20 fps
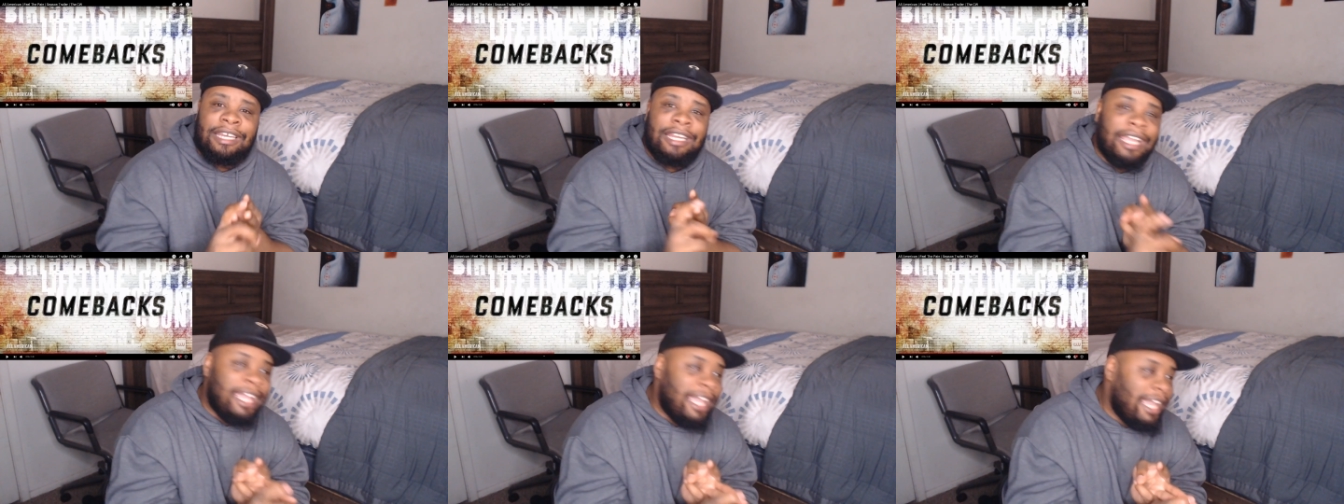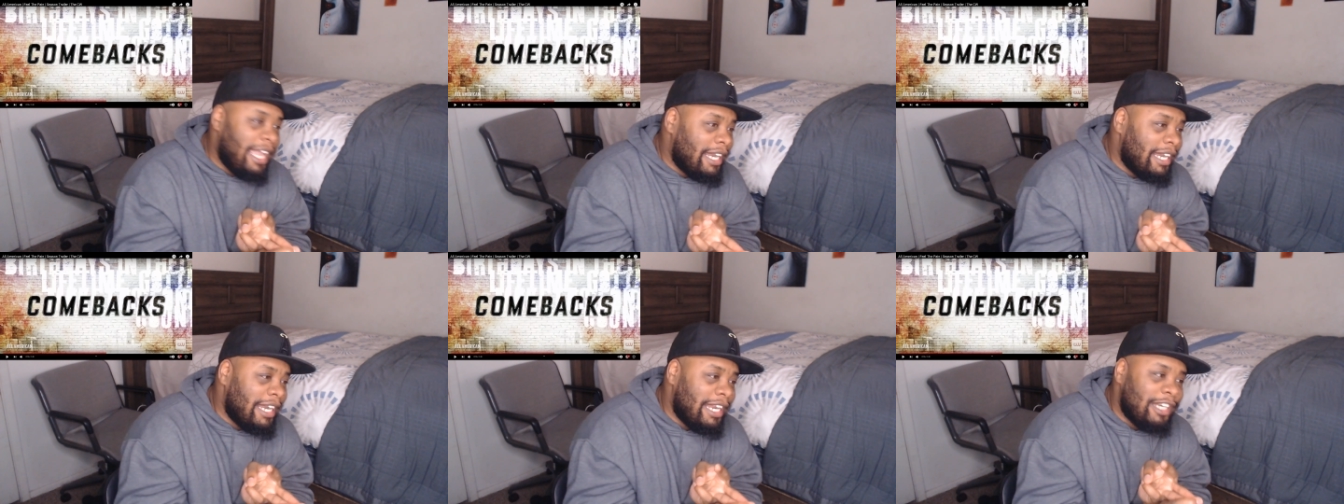
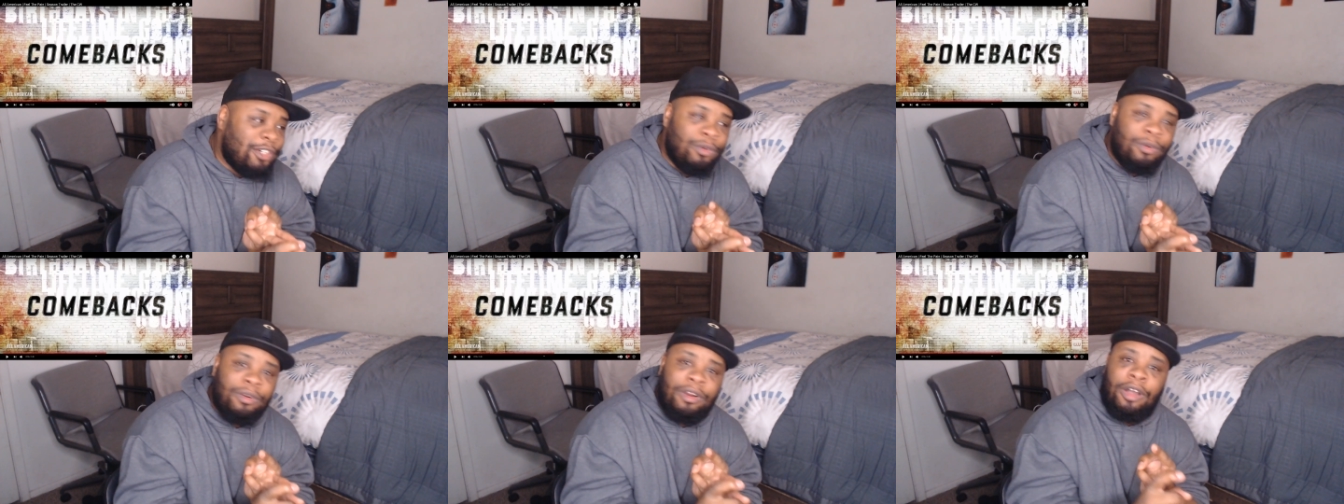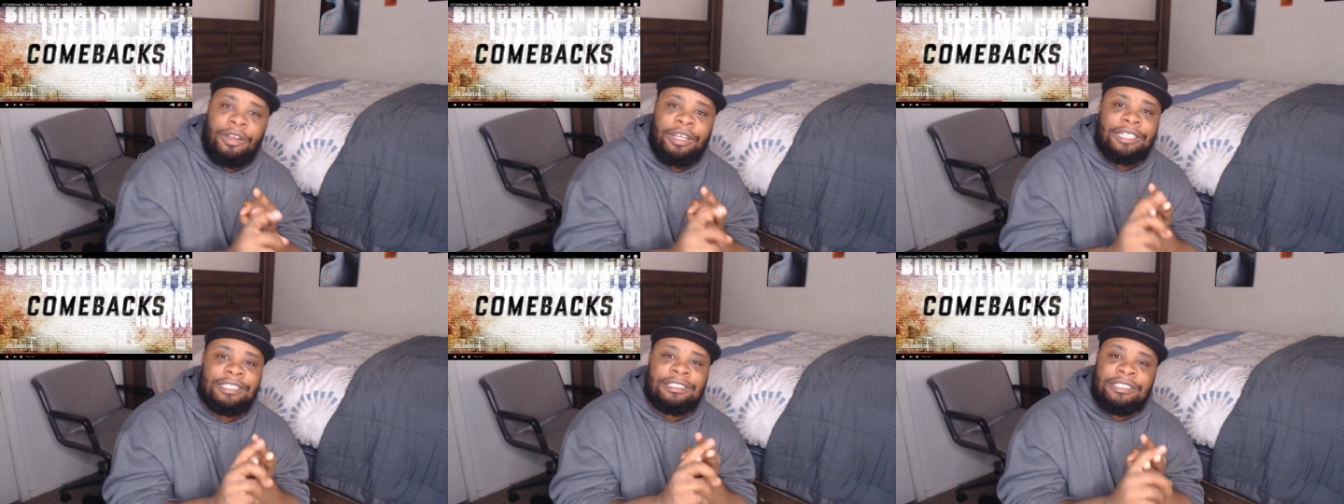ignorant, doing all
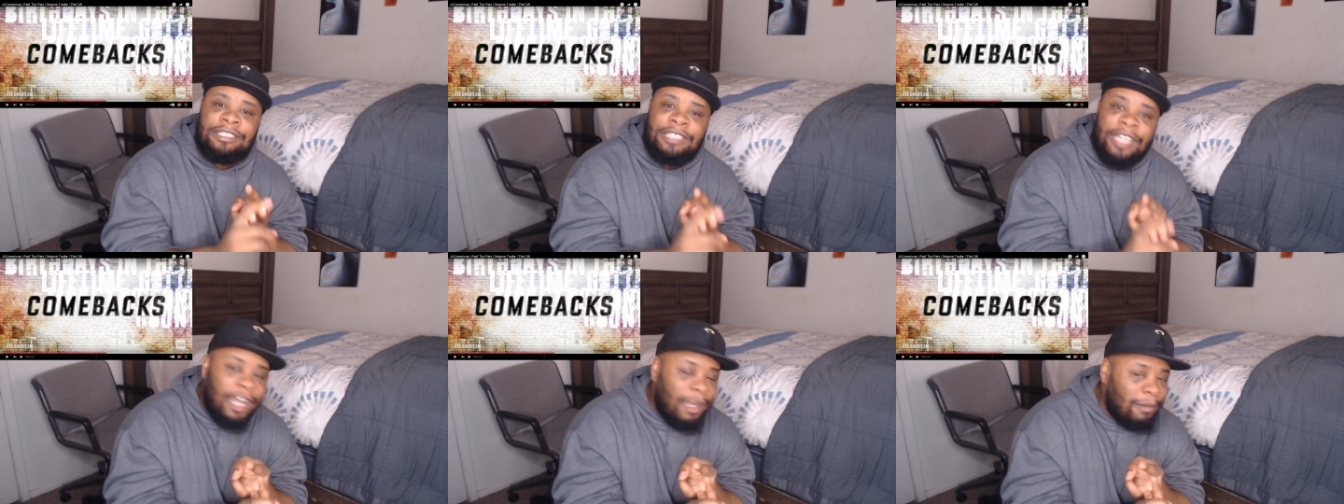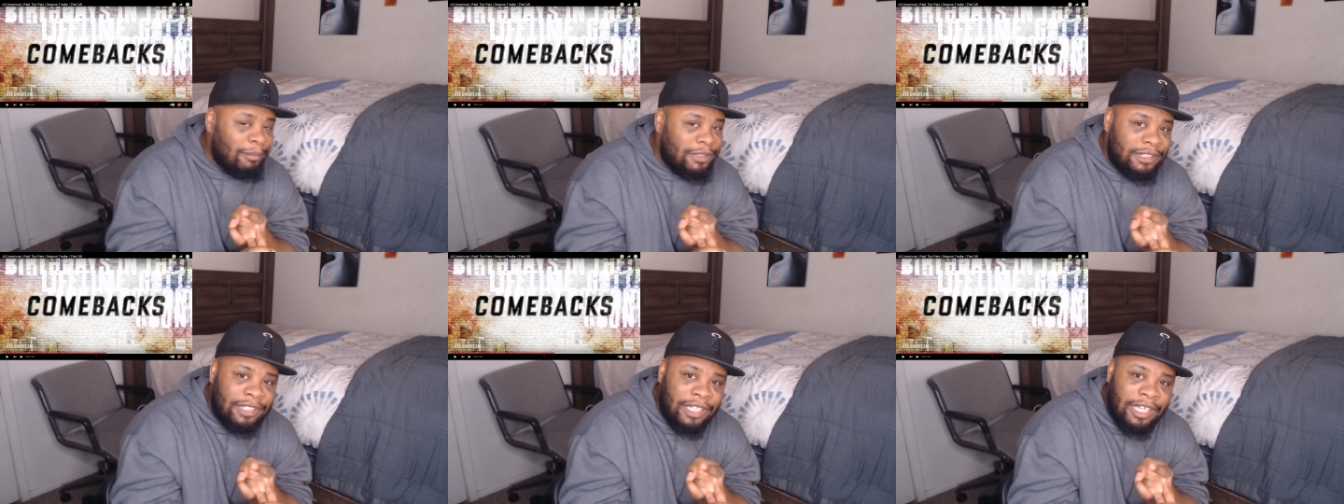this dumb
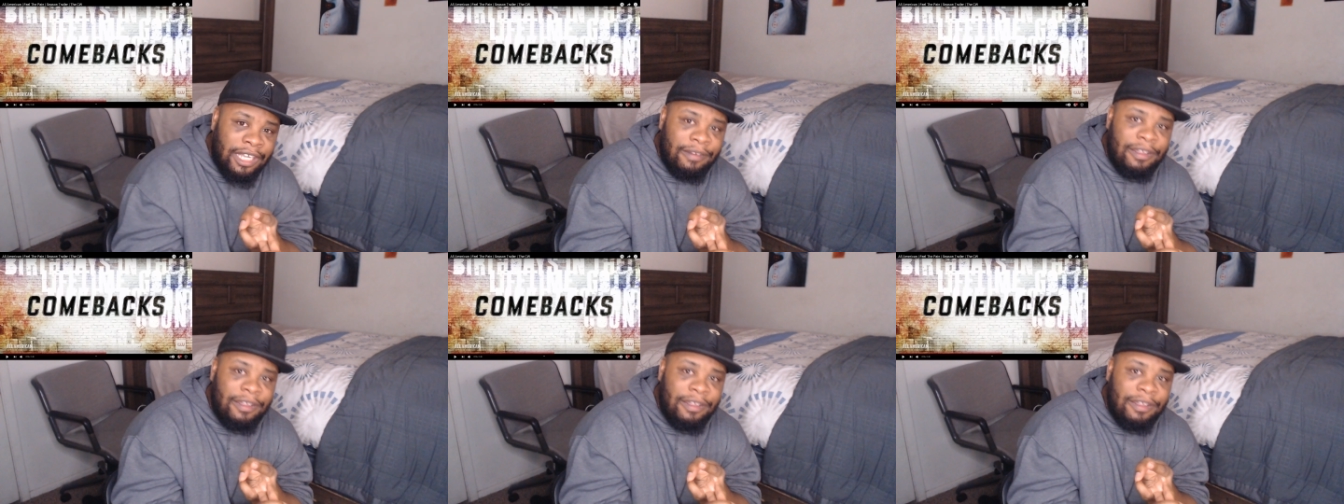stuff.